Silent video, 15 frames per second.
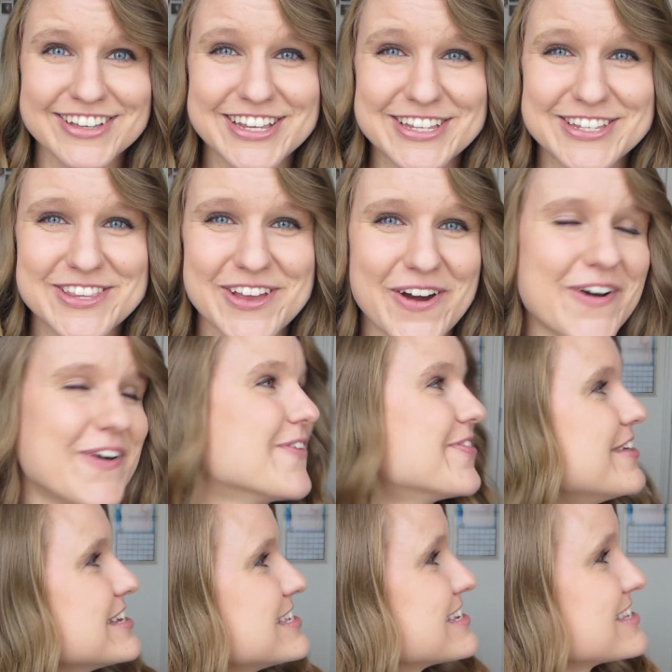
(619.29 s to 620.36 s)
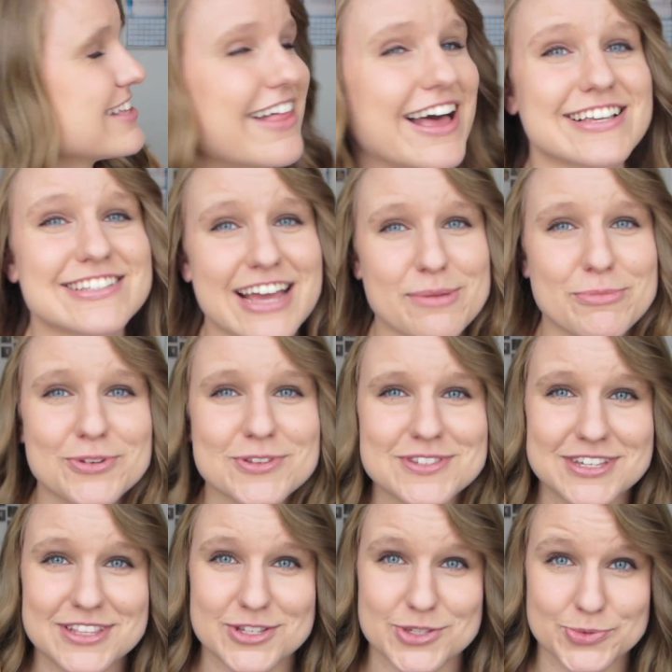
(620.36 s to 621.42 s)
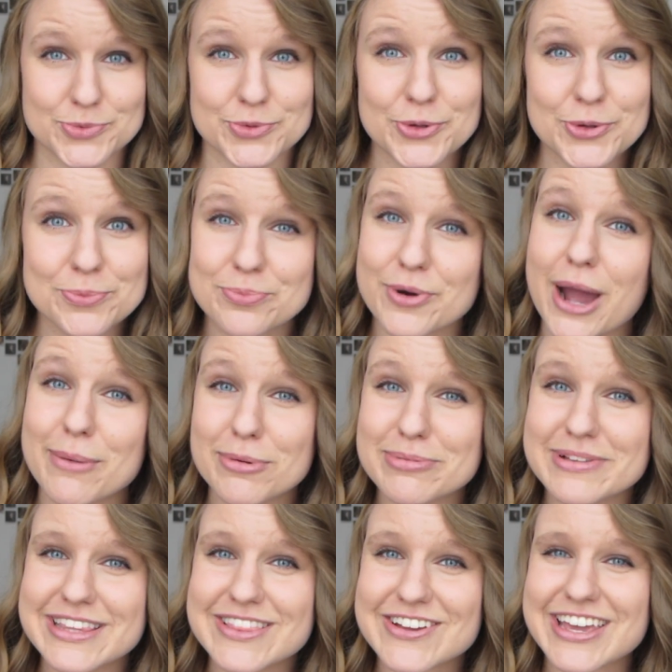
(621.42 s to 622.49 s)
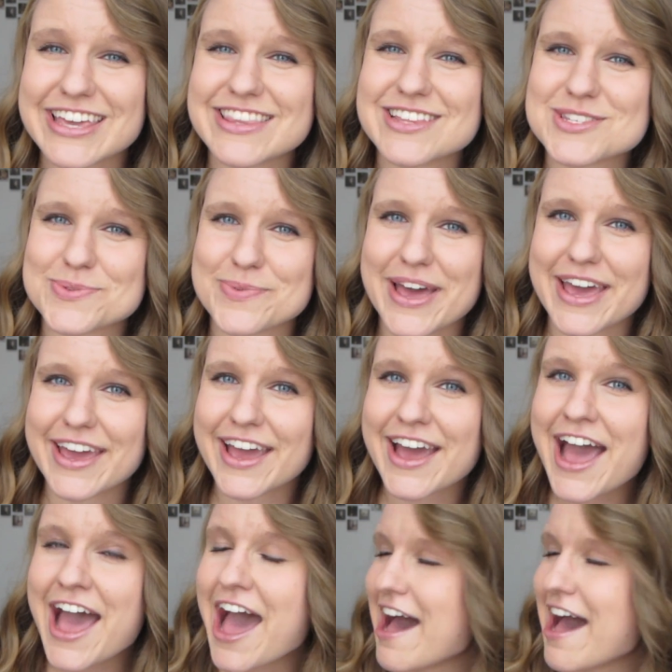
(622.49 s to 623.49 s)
so this is the last time you'll see this room probably looking this way.